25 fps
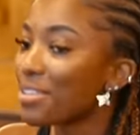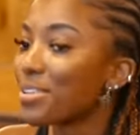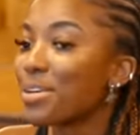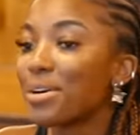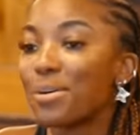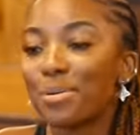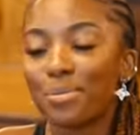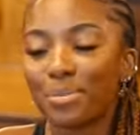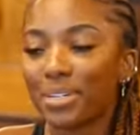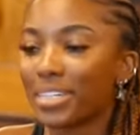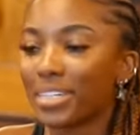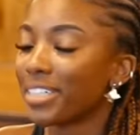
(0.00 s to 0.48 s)
of
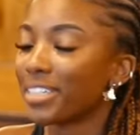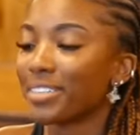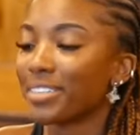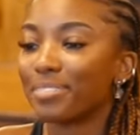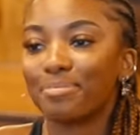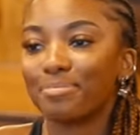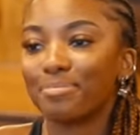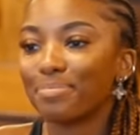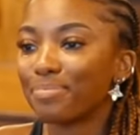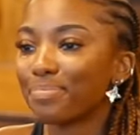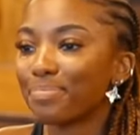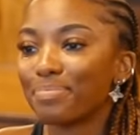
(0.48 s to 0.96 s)
nowhere.
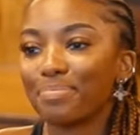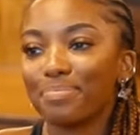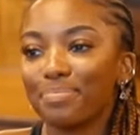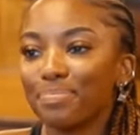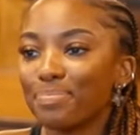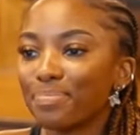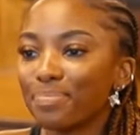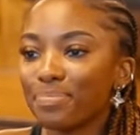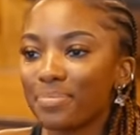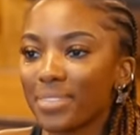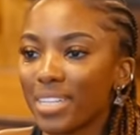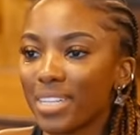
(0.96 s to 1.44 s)
Yeah.
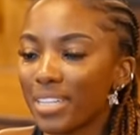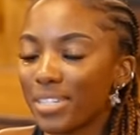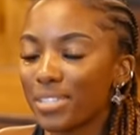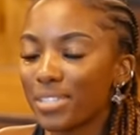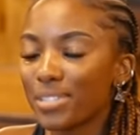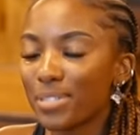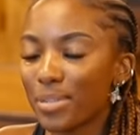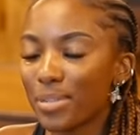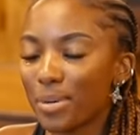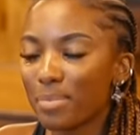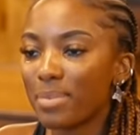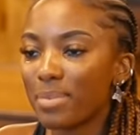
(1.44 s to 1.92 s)
Thank
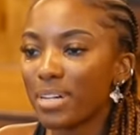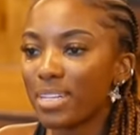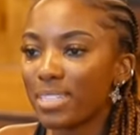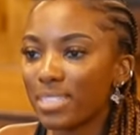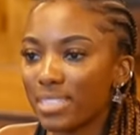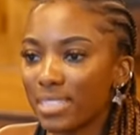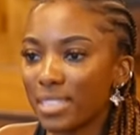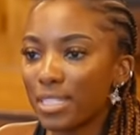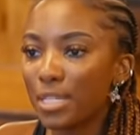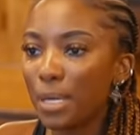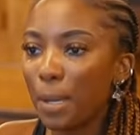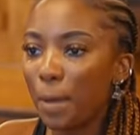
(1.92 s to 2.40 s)
you so
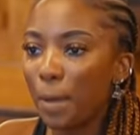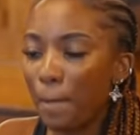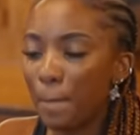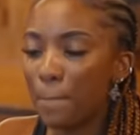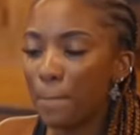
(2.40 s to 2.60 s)
much. We